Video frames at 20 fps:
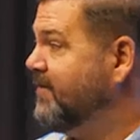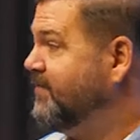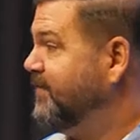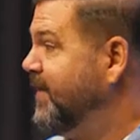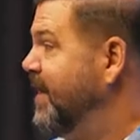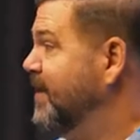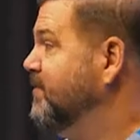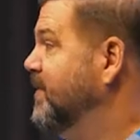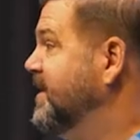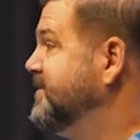I
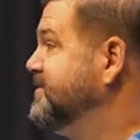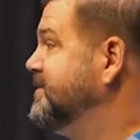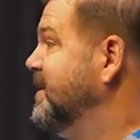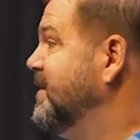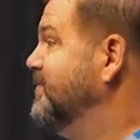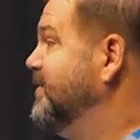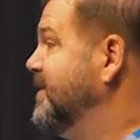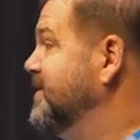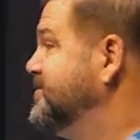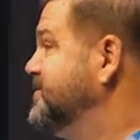found
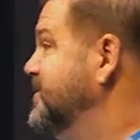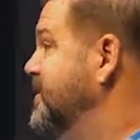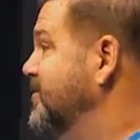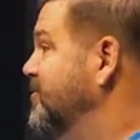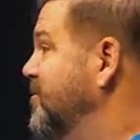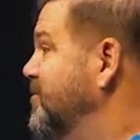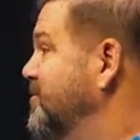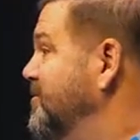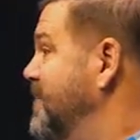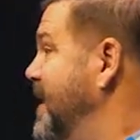myself in a
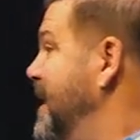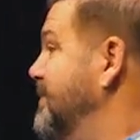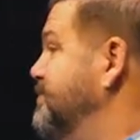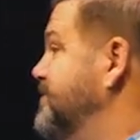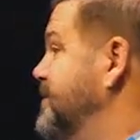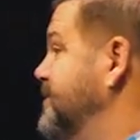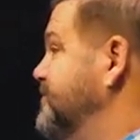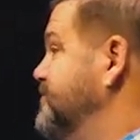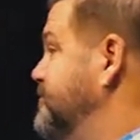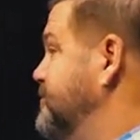Southern
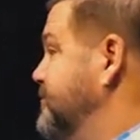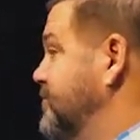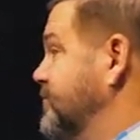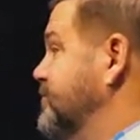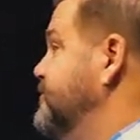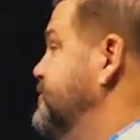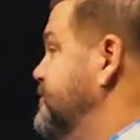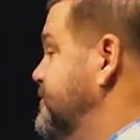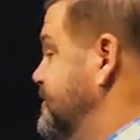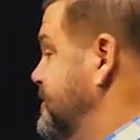Baptist
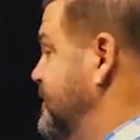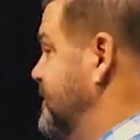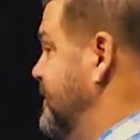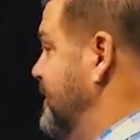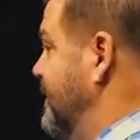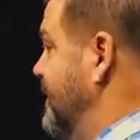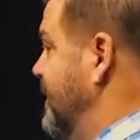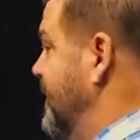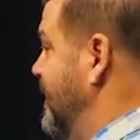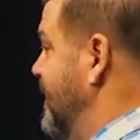church
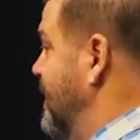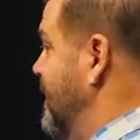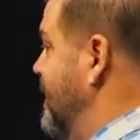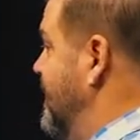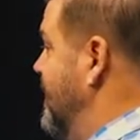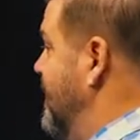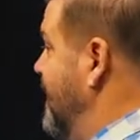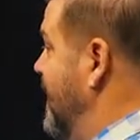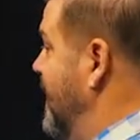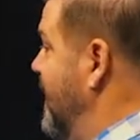
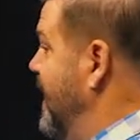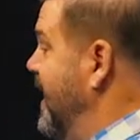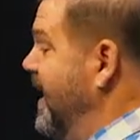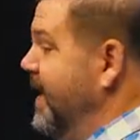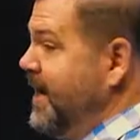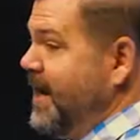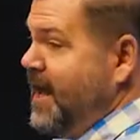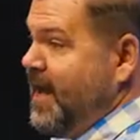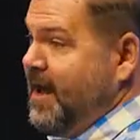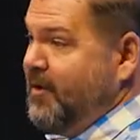uh,
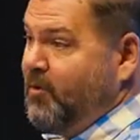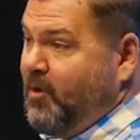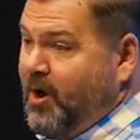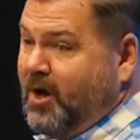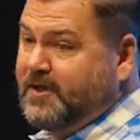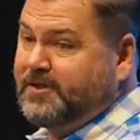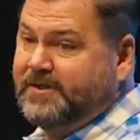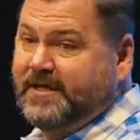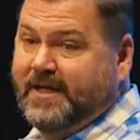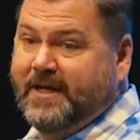and I
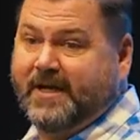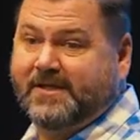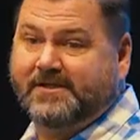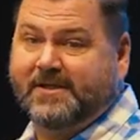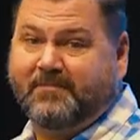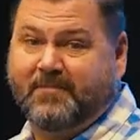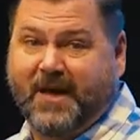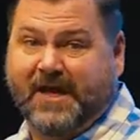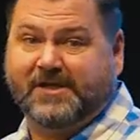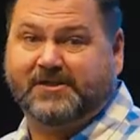walked in. I
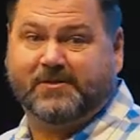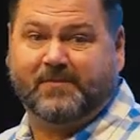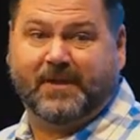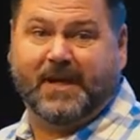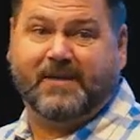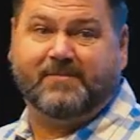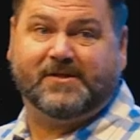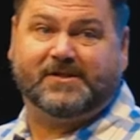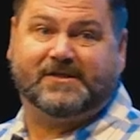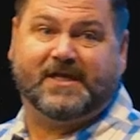said, Pastor, my
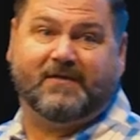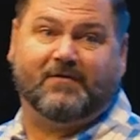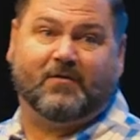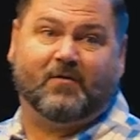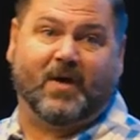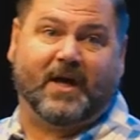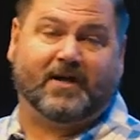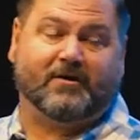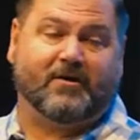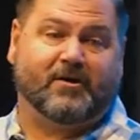name is David
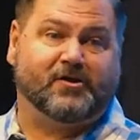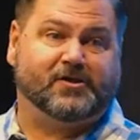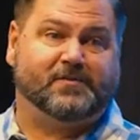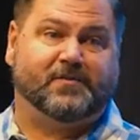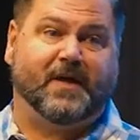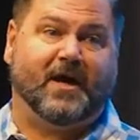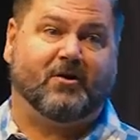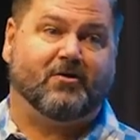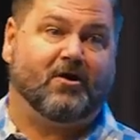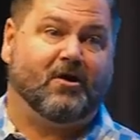Wagner. I used to
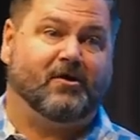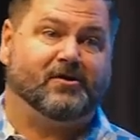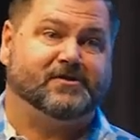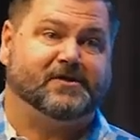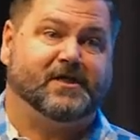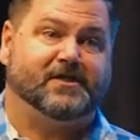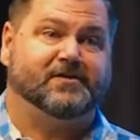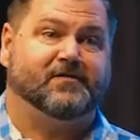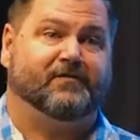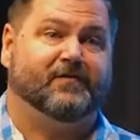be alcoholic,
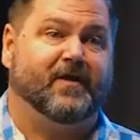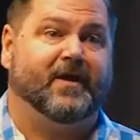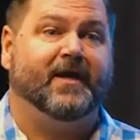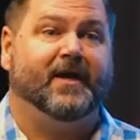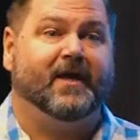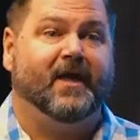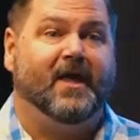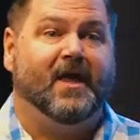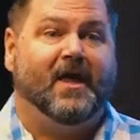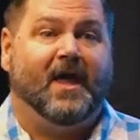
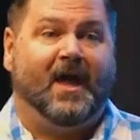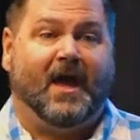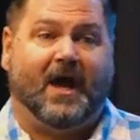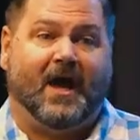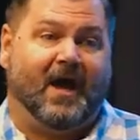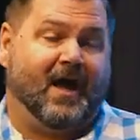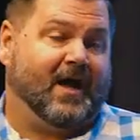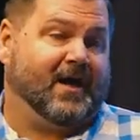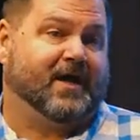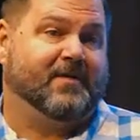schizophrenic.
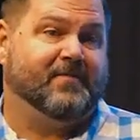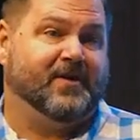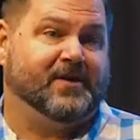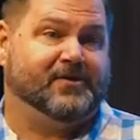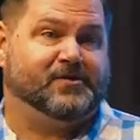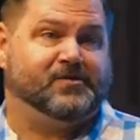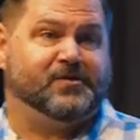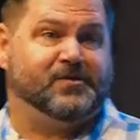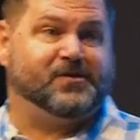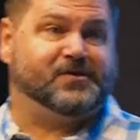Uh, I
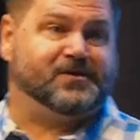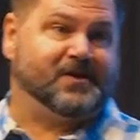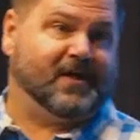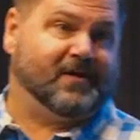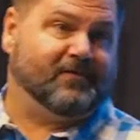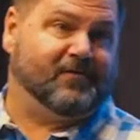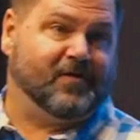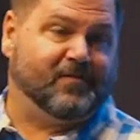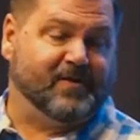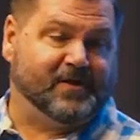committed suicide
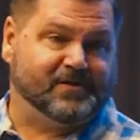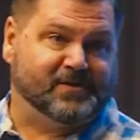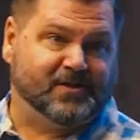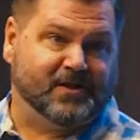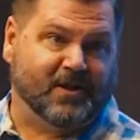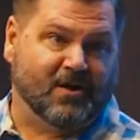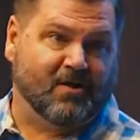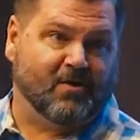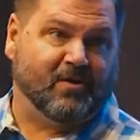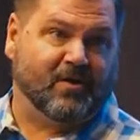a few months
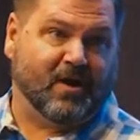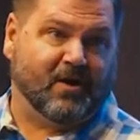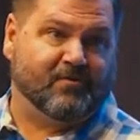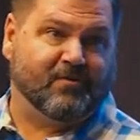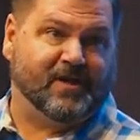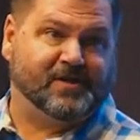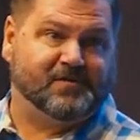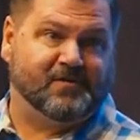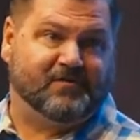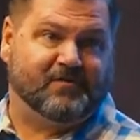ago. God
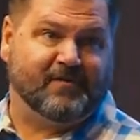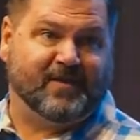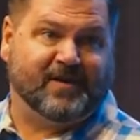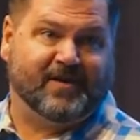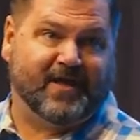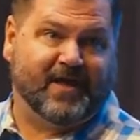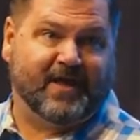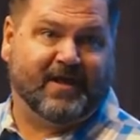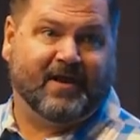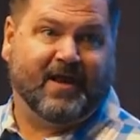raised me from the
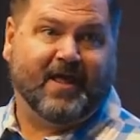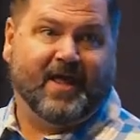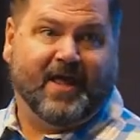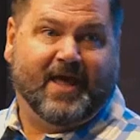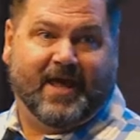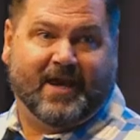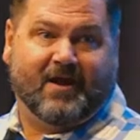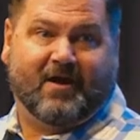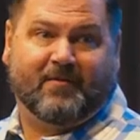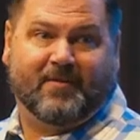dead,
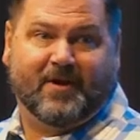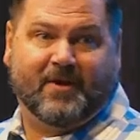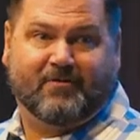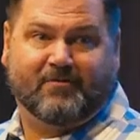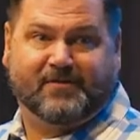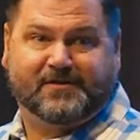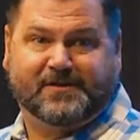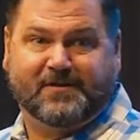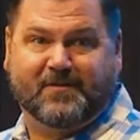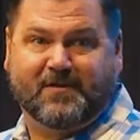and now I'm here to
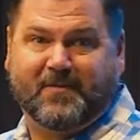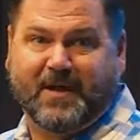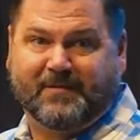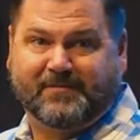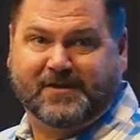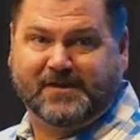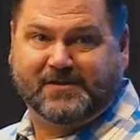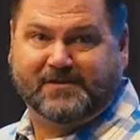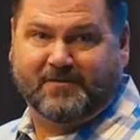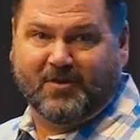receive the
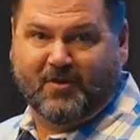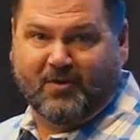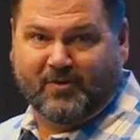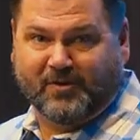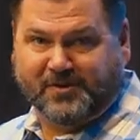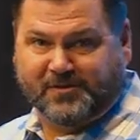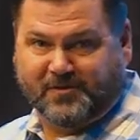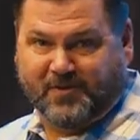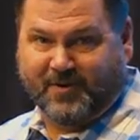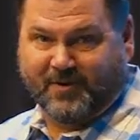baptism of the
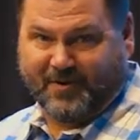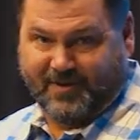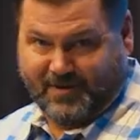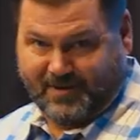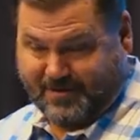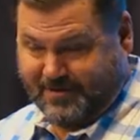Holy Spirit.